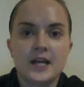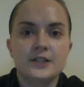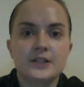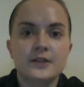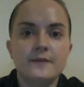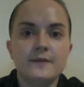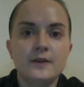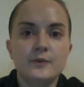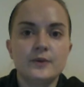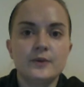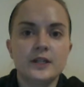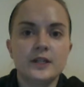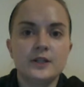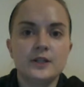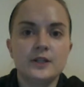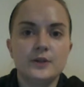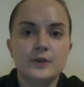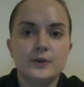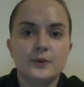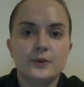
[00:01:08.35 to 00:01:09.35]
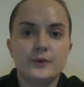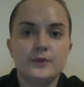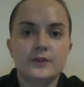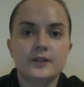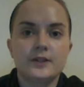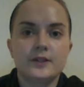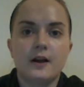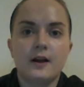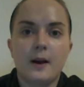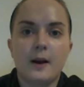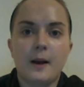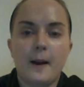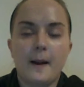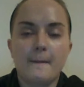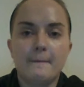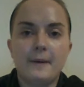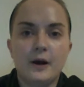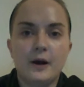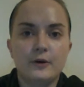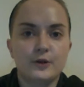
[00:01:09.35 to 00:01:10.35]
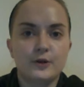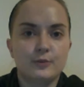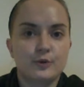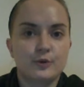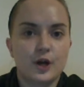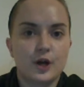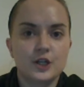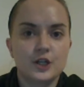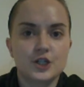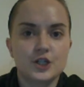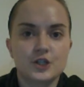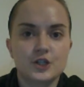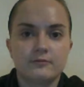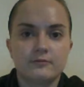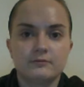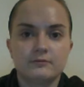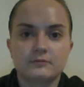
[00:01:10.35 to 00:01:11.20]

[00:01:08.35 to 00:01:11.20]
So if you want to use a powder brush,